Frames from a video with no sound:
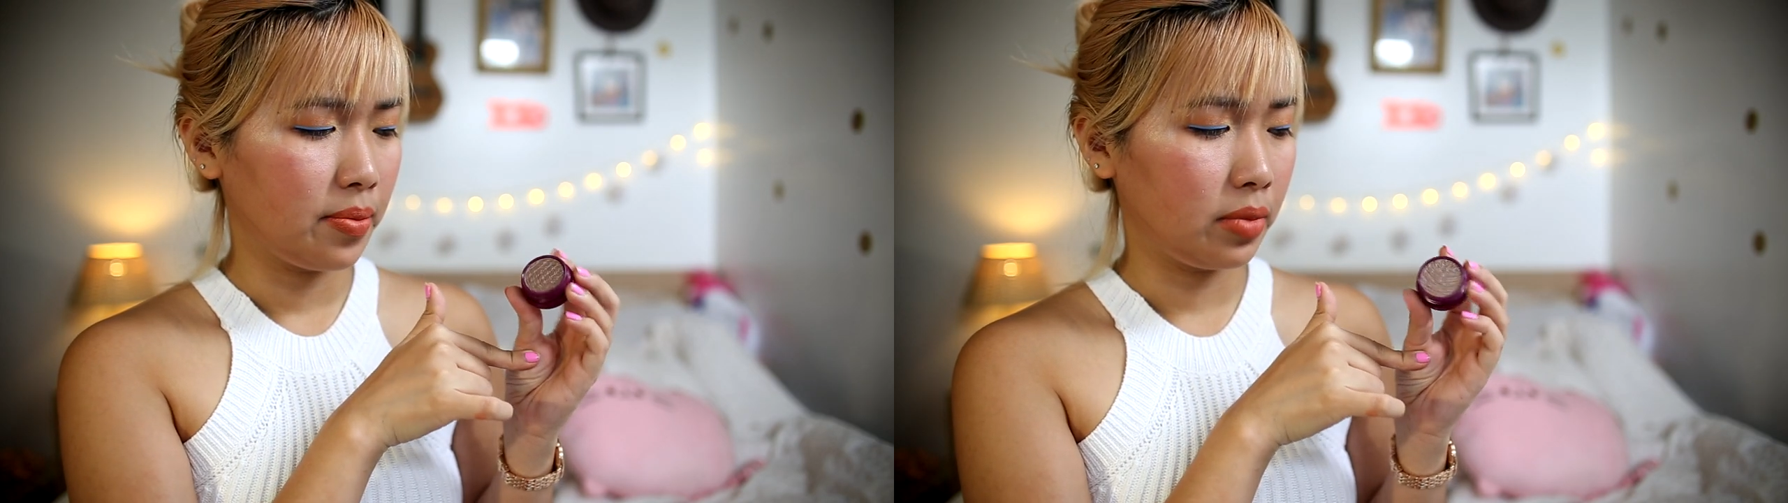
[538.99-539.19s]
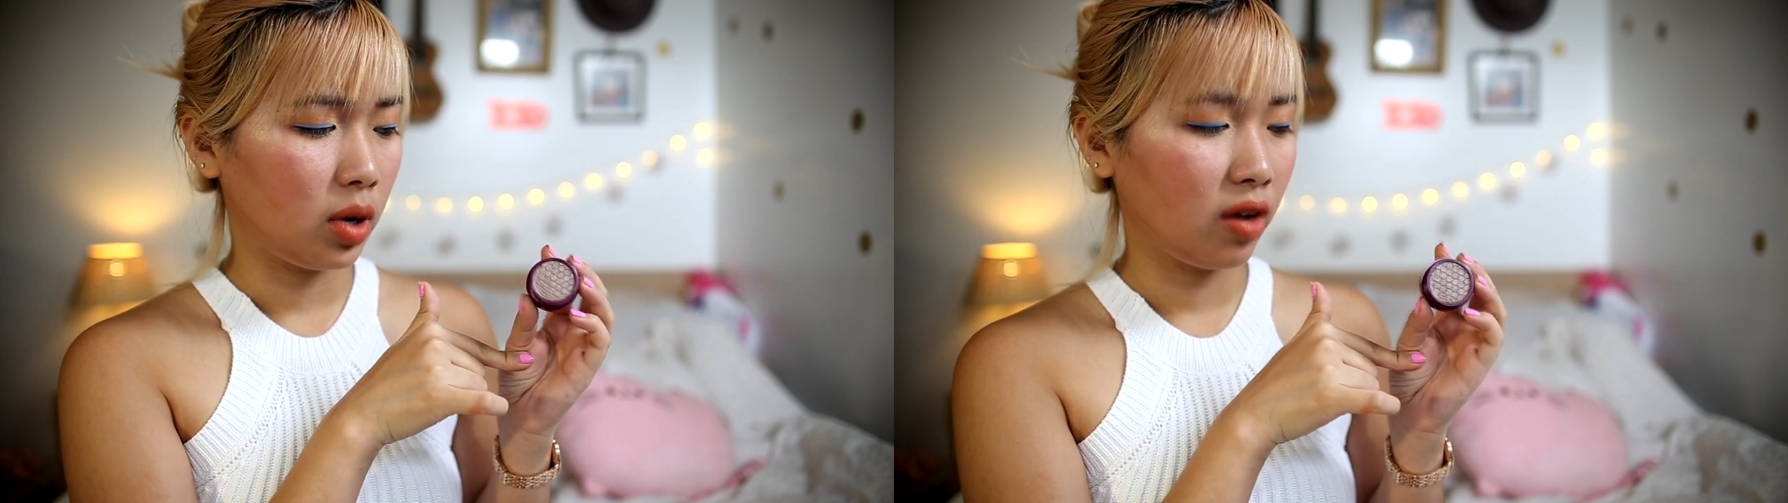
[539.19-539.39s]

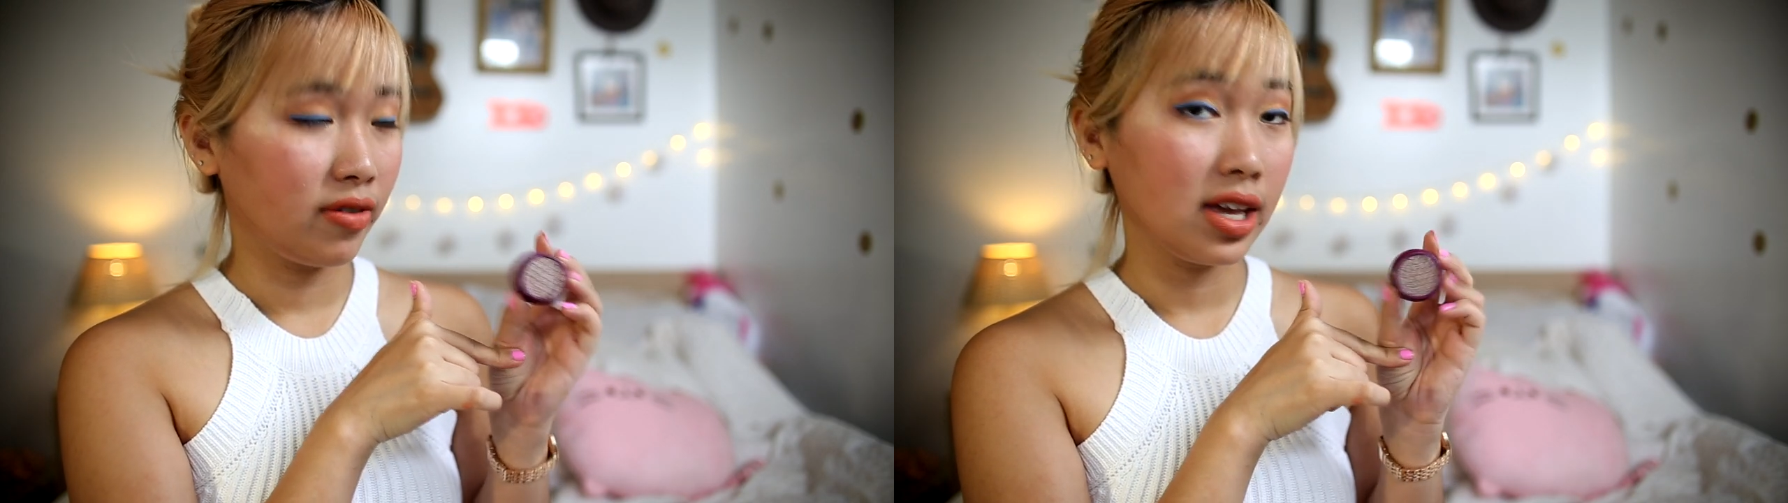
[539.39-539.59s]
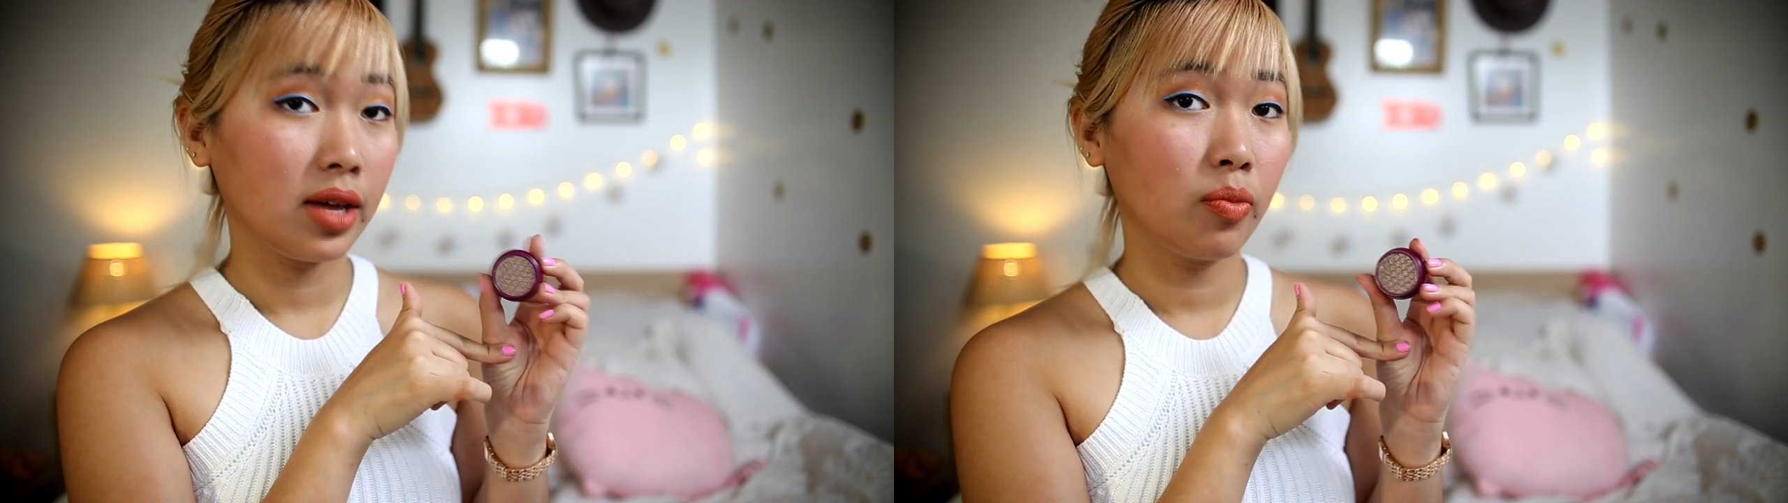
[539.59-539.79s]

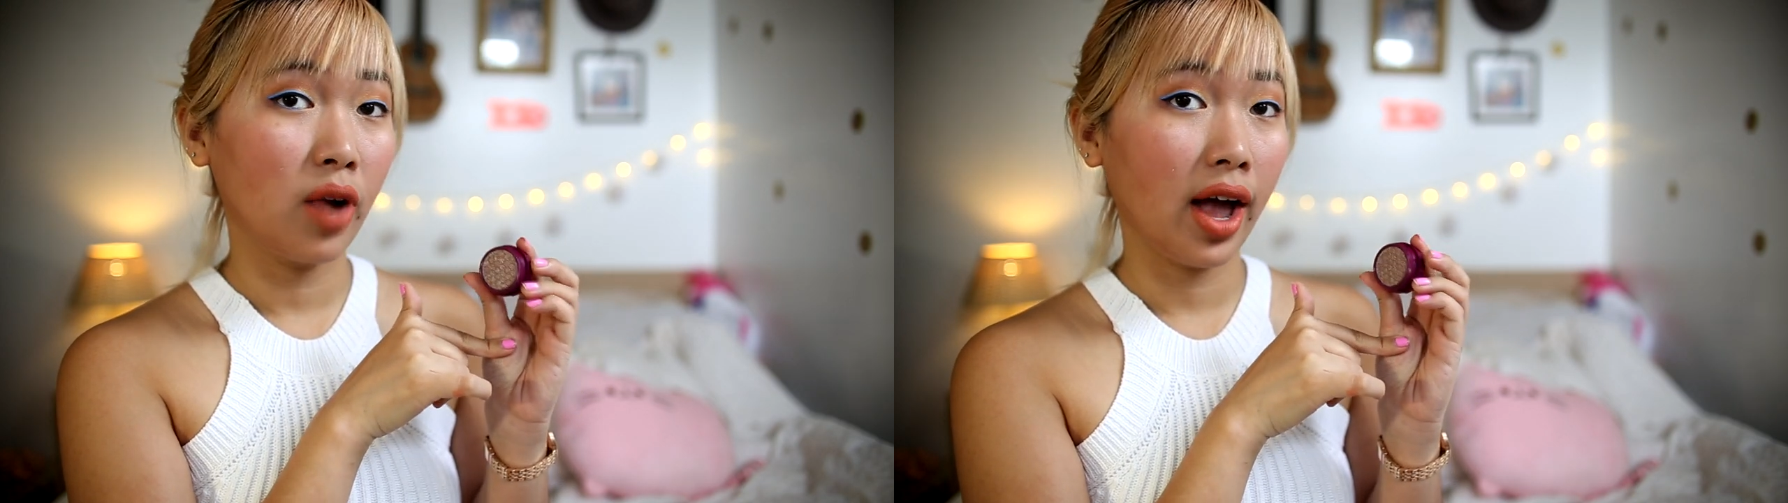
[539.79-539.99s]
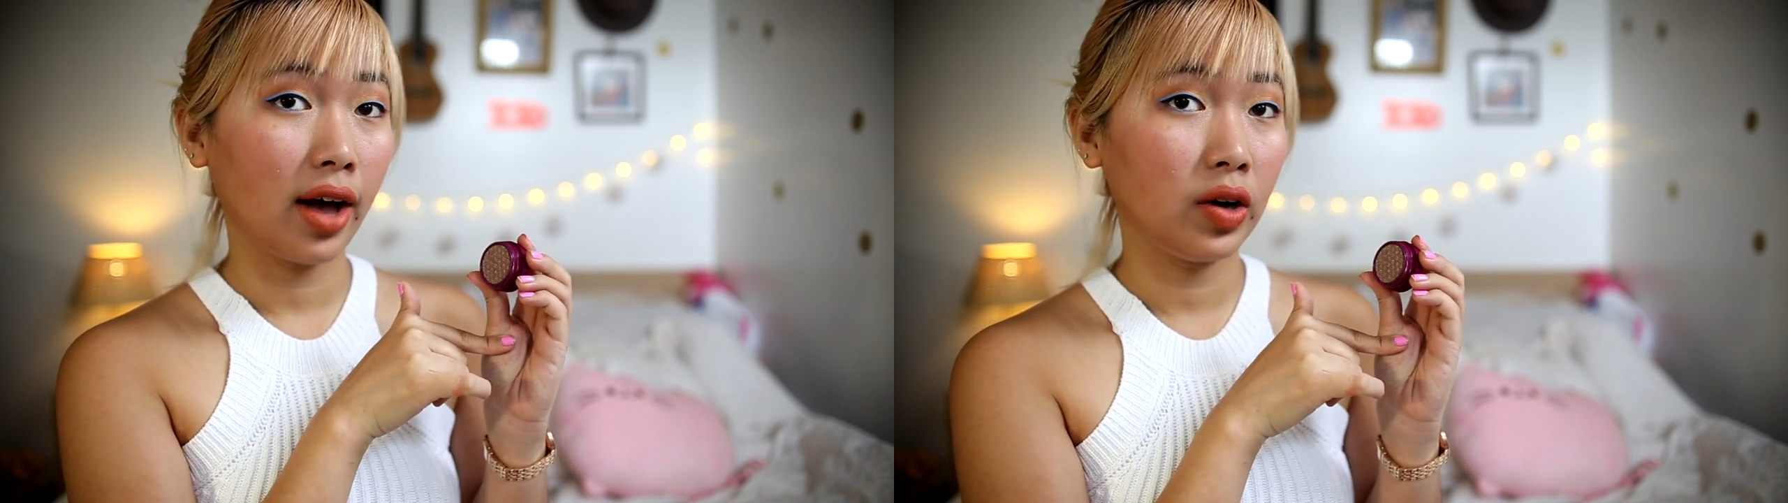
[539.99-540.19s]
mauvey
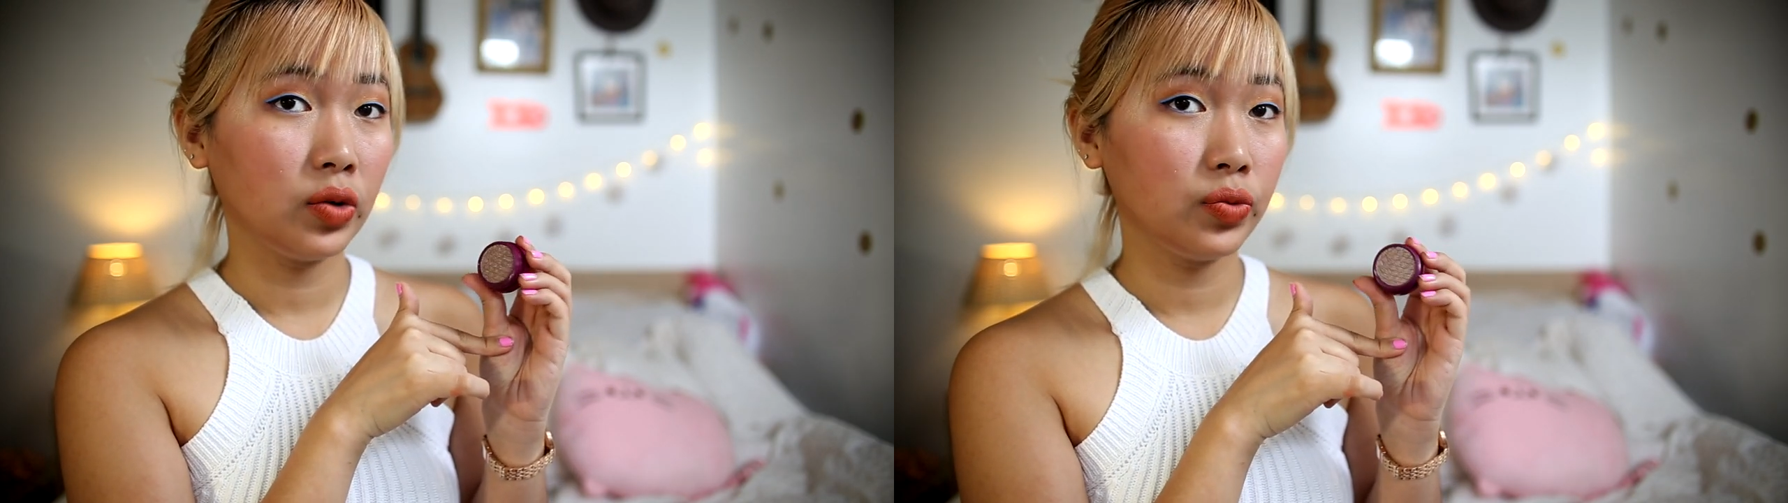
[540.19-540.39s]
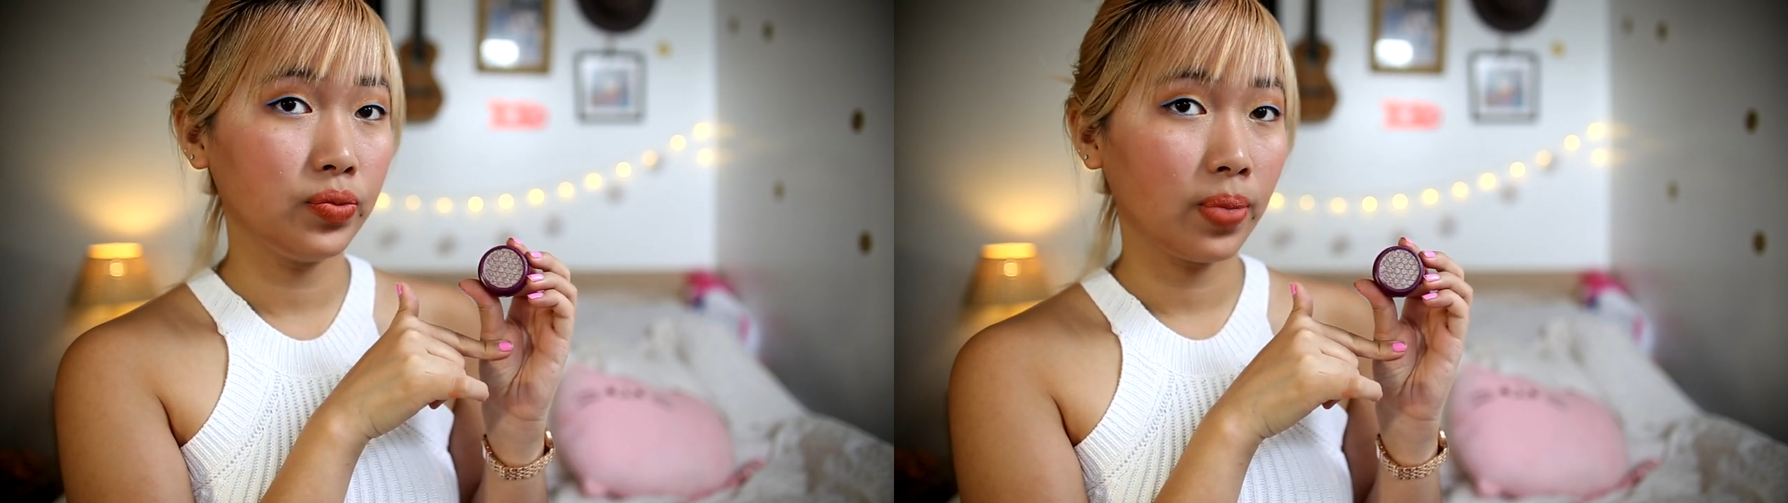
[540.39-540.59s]

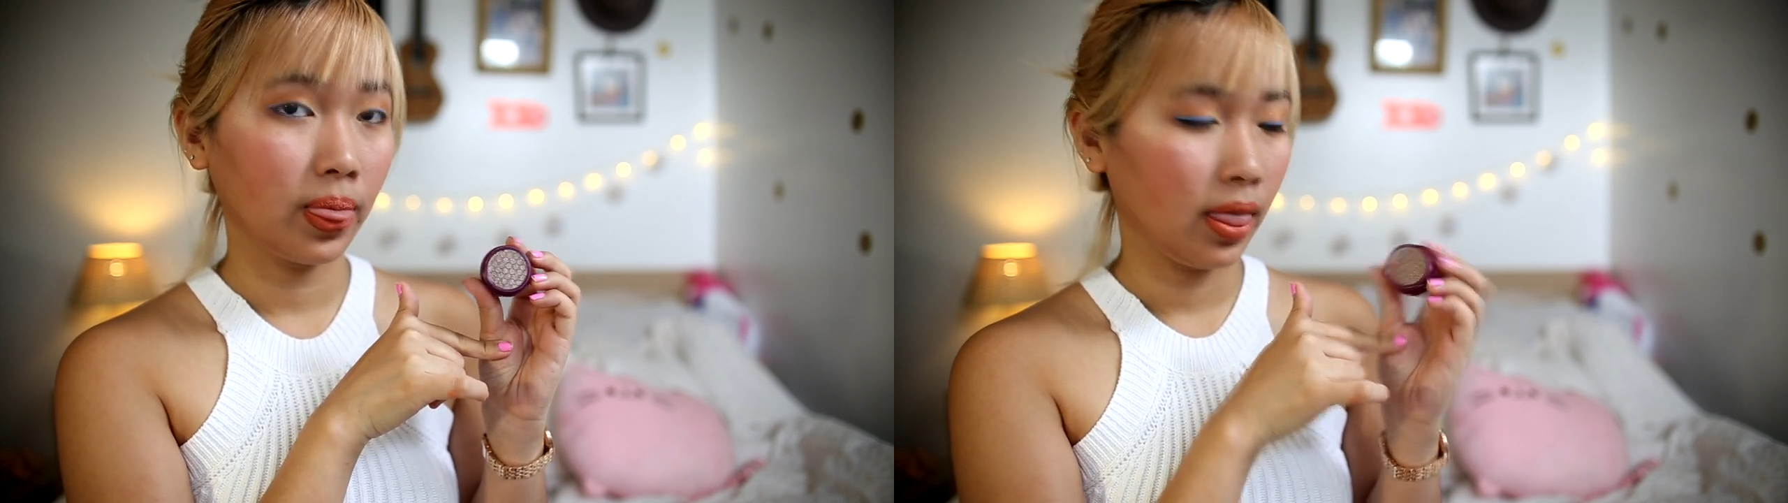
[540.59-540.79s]
brown